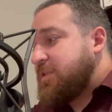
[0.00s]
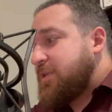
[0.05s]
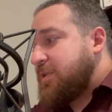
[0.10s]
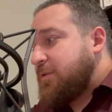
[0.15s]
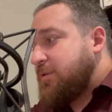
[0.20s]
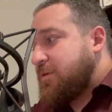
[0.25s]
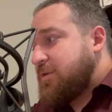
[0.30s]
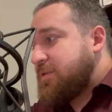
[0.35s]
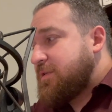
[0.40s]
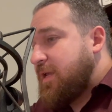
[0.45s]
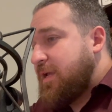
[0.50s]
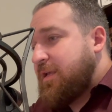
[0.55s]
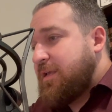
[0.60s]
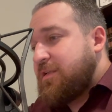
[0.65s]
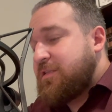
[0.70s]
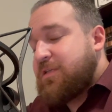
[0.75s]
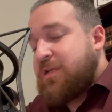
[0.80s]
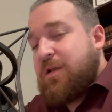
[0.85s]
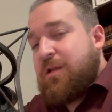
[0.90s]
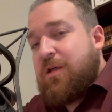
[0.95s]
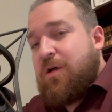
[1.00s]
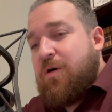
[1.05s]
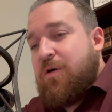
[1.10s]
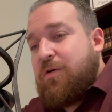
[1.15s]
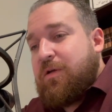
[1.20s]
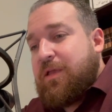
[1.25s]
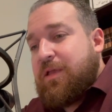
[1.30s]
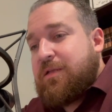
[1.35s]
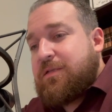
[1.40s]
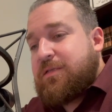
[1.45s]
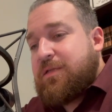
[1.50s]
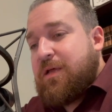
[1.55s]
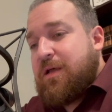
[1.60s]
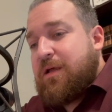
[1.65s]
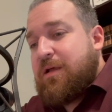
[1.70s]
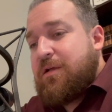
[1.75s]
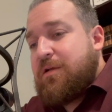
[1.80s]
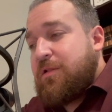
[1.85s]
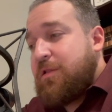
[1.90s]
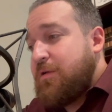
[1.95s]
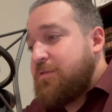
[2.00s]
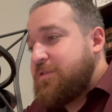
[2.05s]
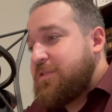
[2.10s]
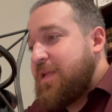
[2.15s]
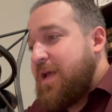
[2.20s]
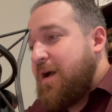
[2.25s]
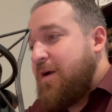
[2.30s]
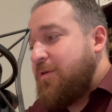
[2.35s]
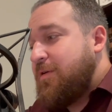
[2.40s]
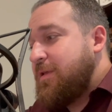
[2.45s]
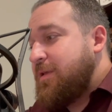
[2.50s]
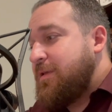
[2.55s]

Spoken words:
it looks like it's going to all get closed out